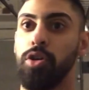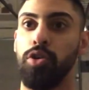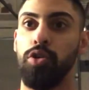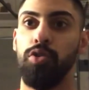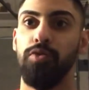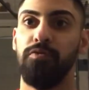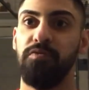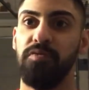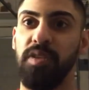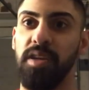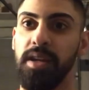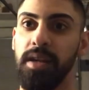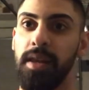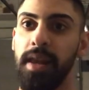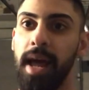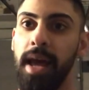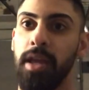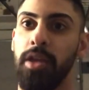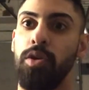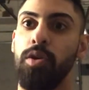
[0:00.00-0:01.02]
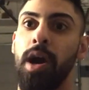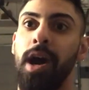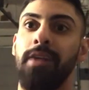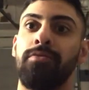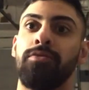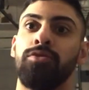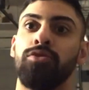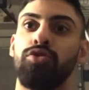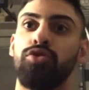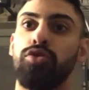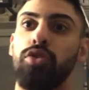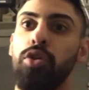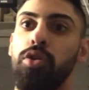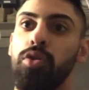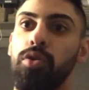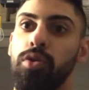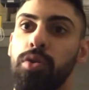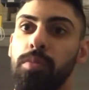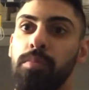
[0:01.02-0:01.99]
You feel like you have
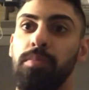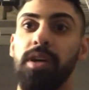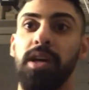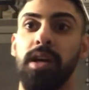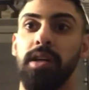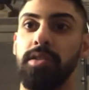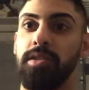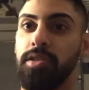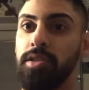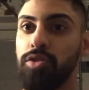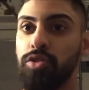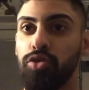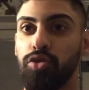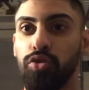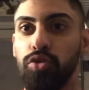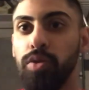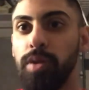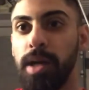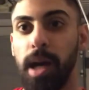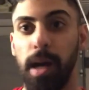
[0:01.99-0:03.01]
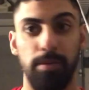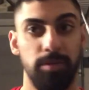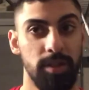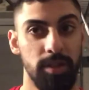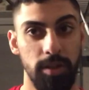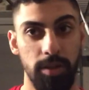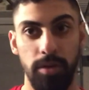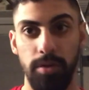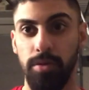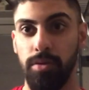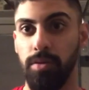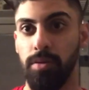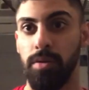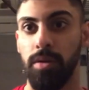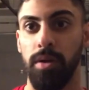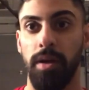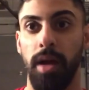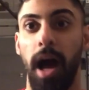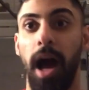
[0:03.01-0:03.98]
control because it's truly up to you
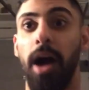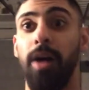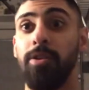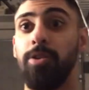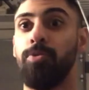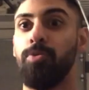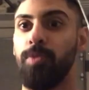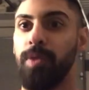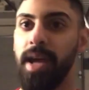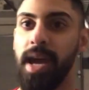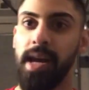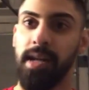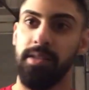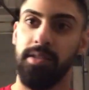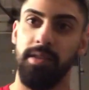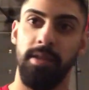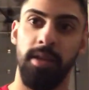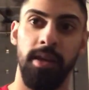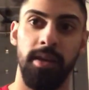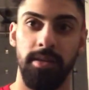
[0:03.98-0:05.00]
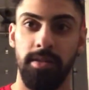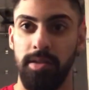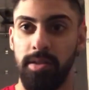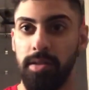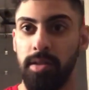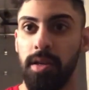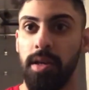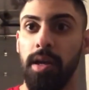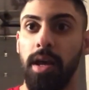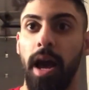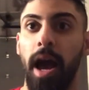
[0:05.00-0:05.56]
how you react to things,